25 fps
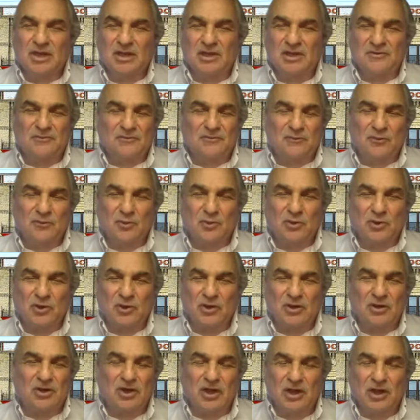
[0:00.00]

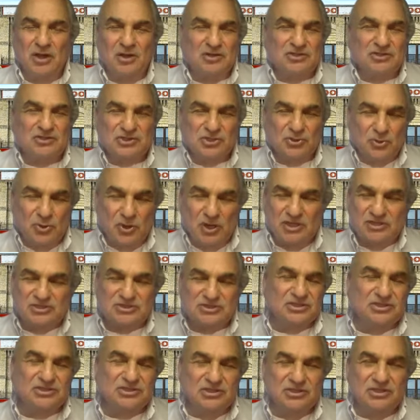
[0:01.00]
for artists across
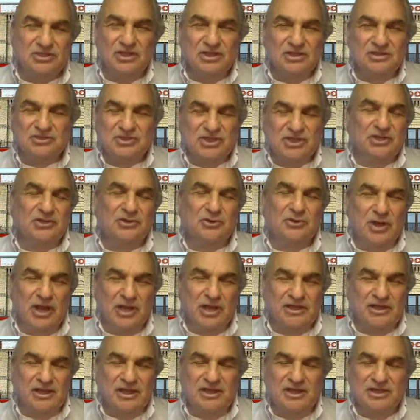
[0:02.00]
the gender
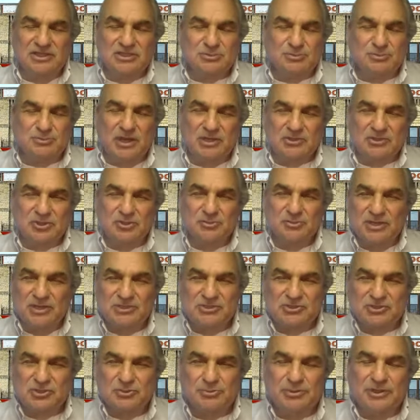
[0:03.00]
identity spectrum. It
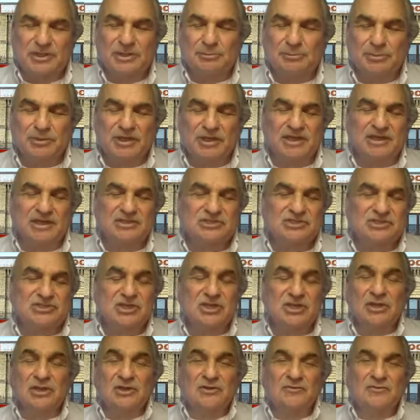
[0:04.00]
should be a place
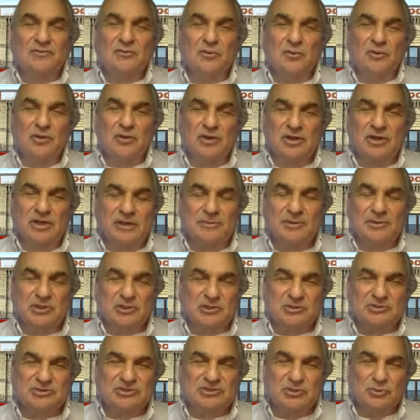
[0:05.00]
for
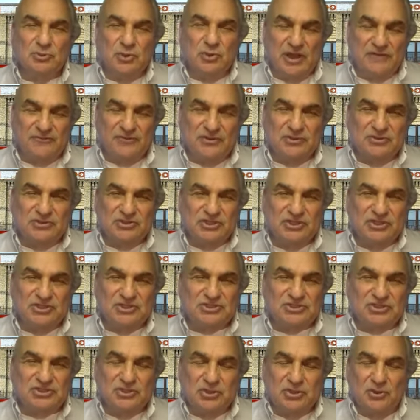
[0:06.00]
immigrants and
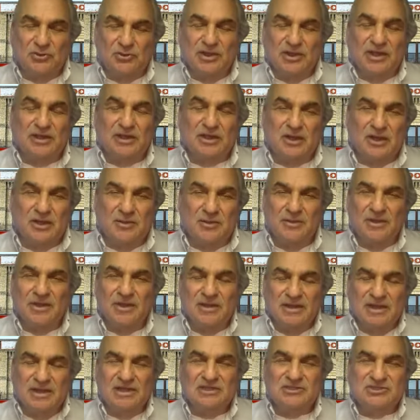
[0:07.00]
refugees to know they can come
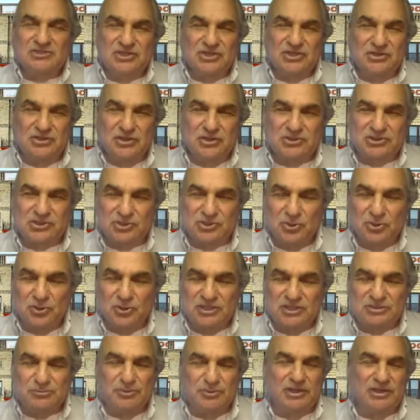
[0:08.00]
and see their
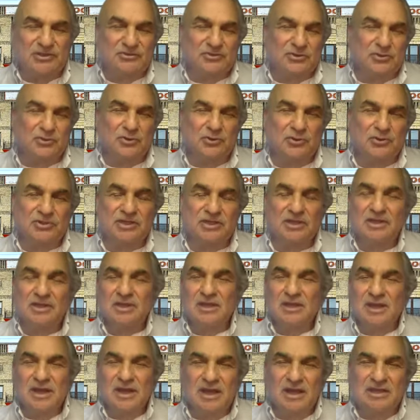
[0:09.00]
stories being told
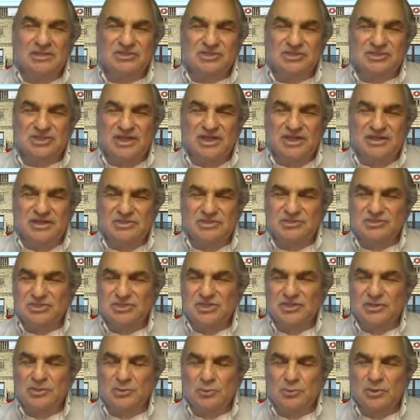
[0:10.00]
on stage,
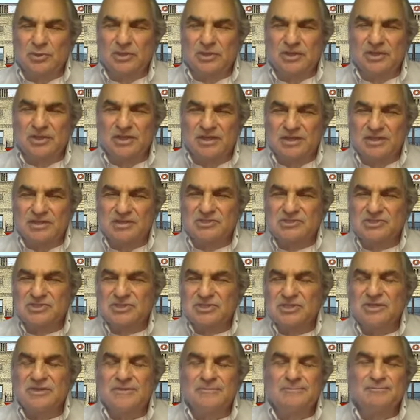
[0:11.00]
that it really is.
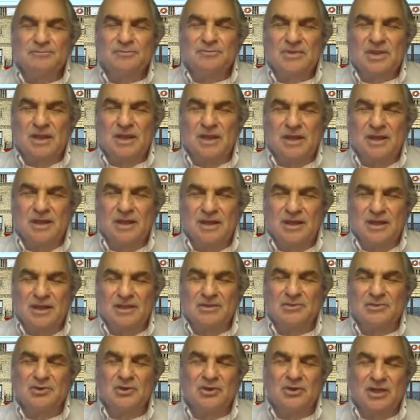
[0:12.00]

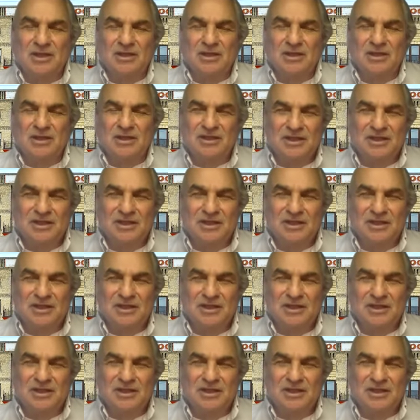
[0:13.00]
And I